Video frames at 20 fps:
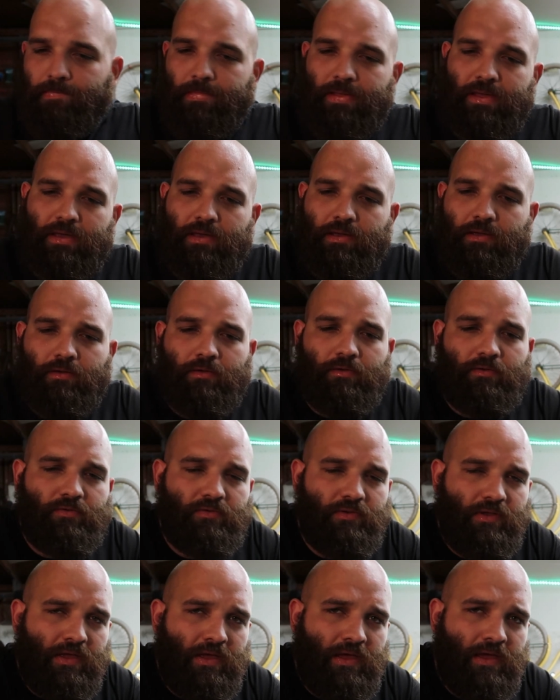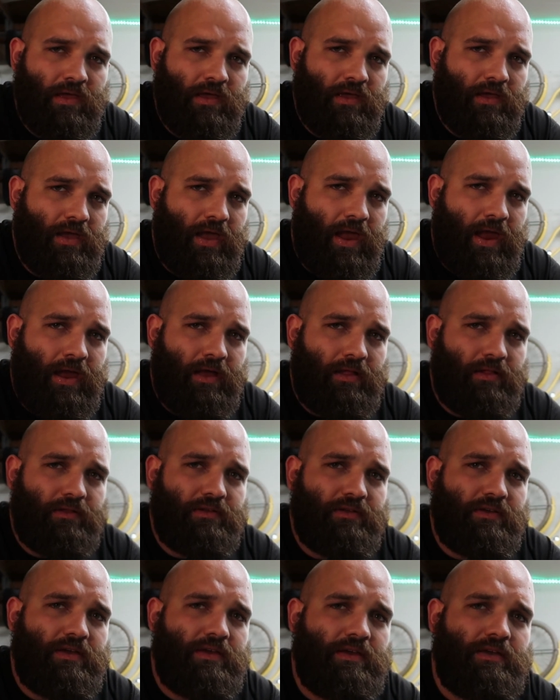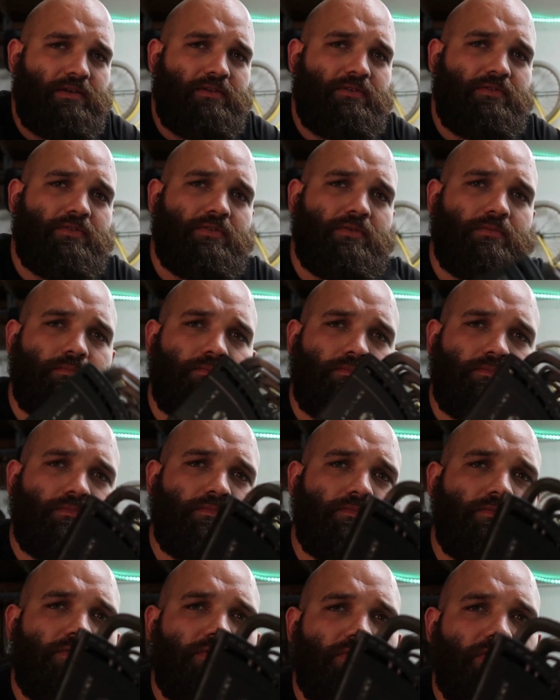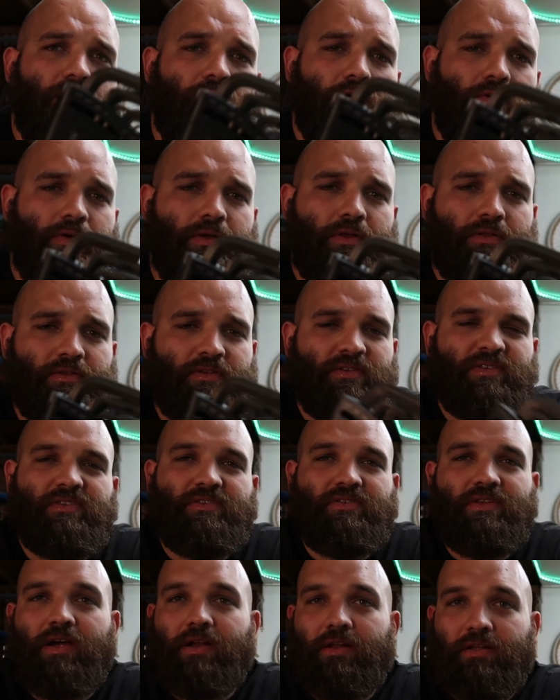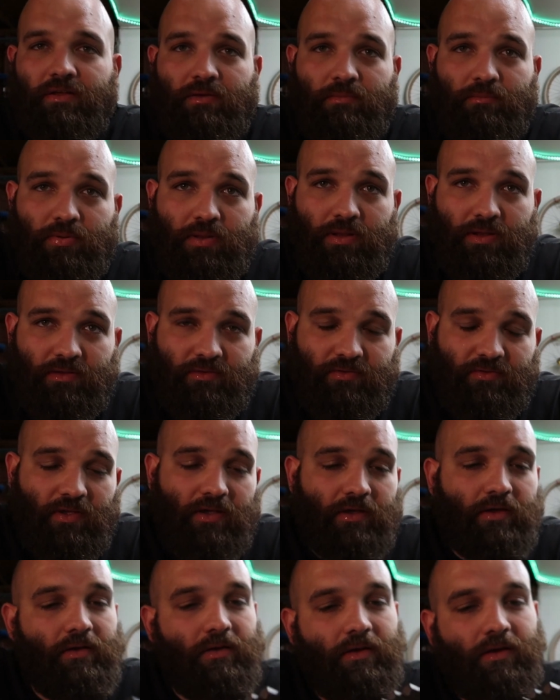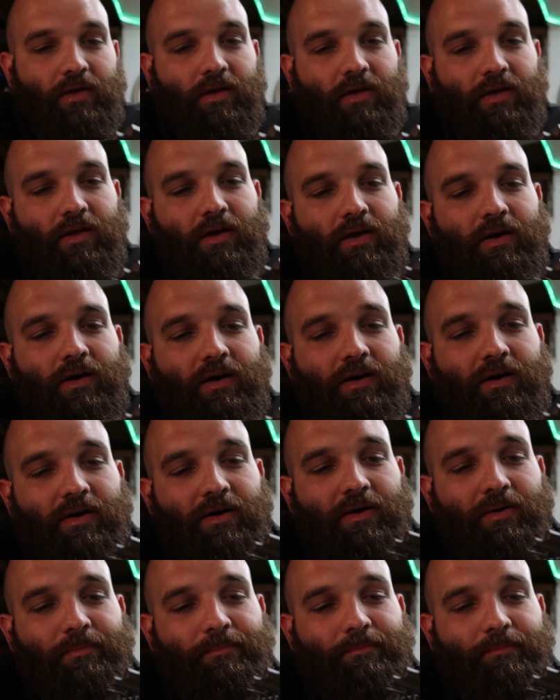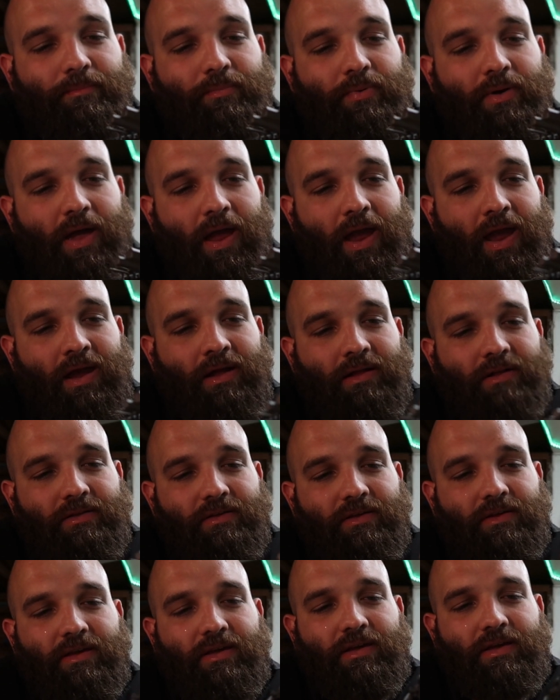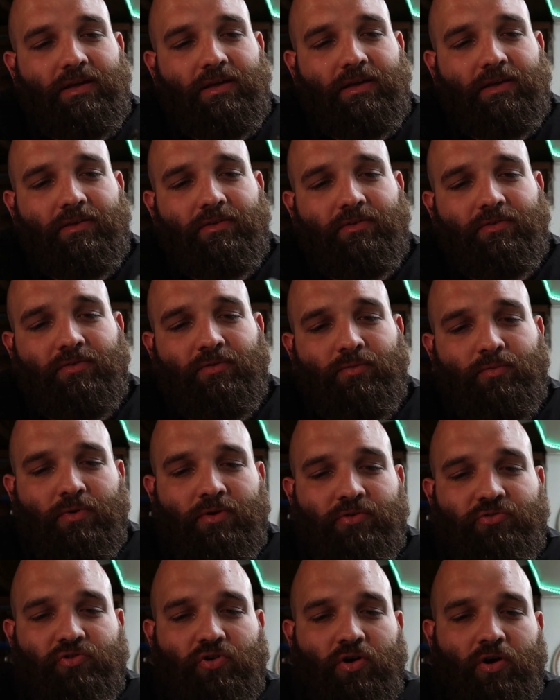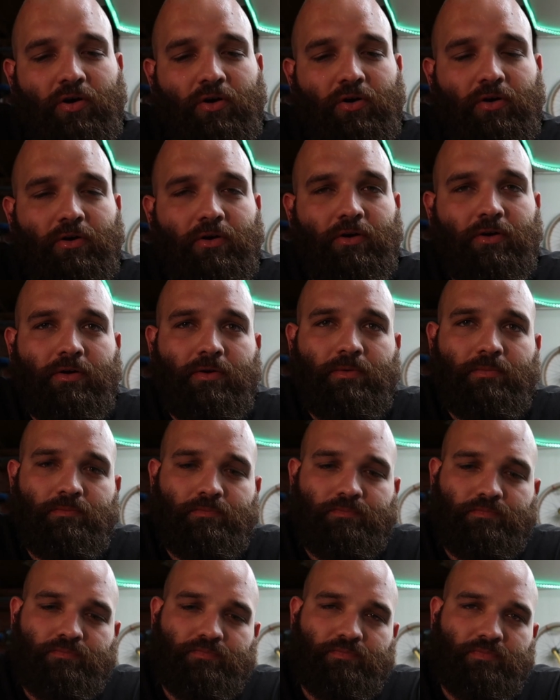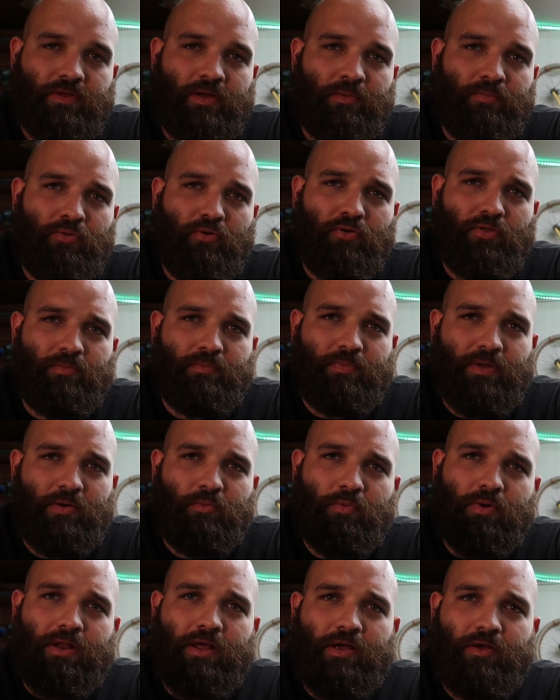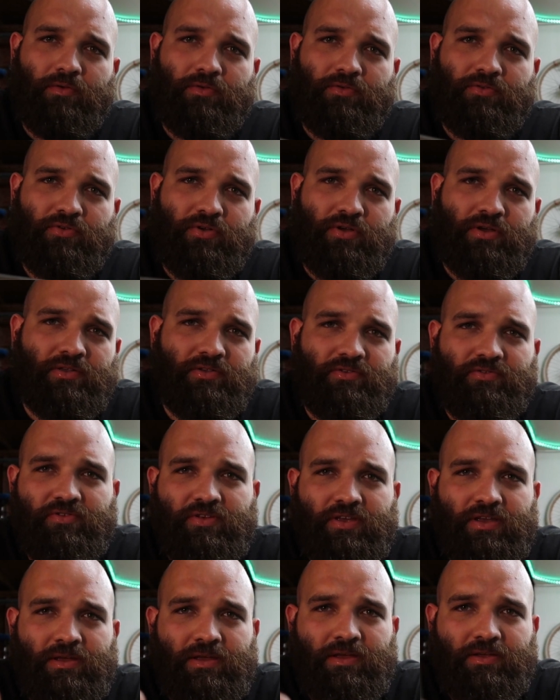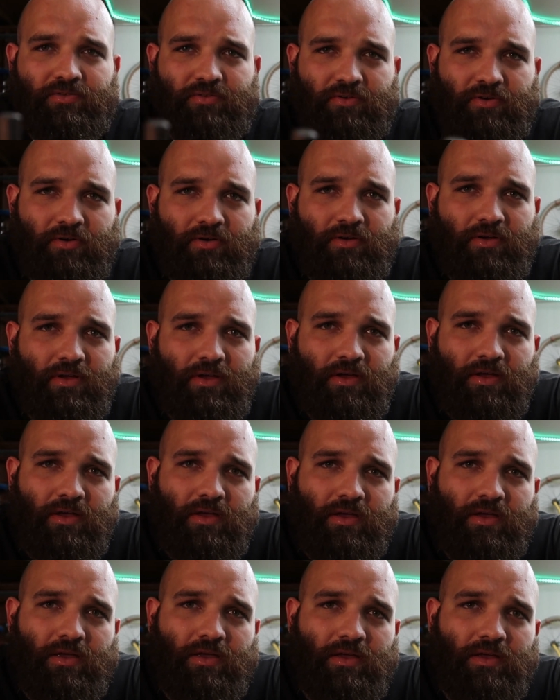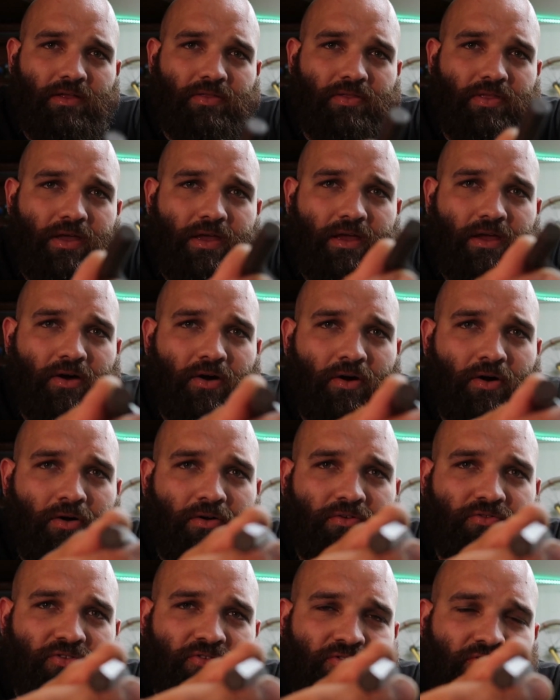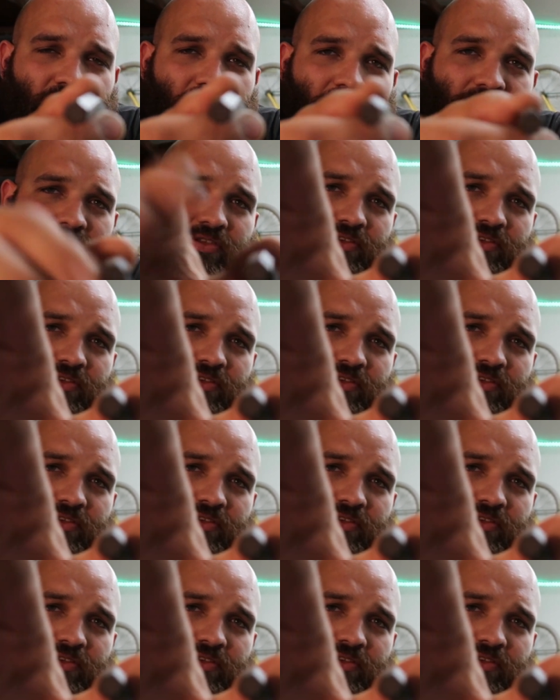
is Allen keys. So this is not a complete set, but Allen keys, which are, I'll pull the big one out so you can see easier. They are just like